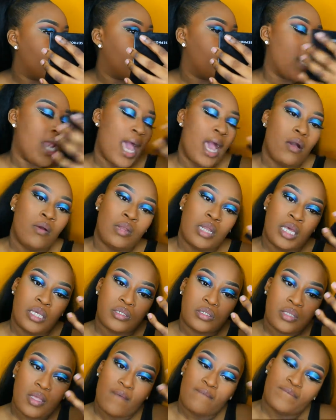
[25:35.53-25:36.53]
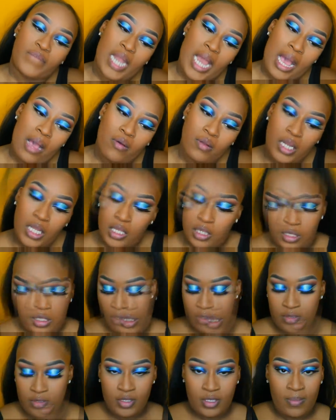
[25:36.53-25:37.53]
flawless. I'm
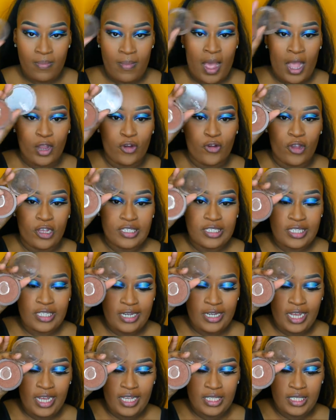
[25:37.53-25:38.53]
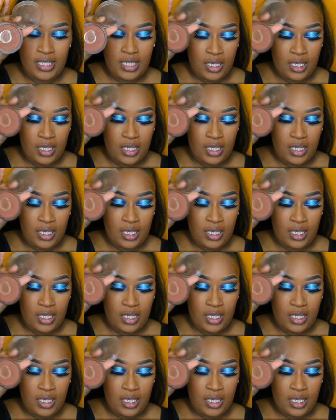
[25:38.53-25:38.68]
gonna use my crusty but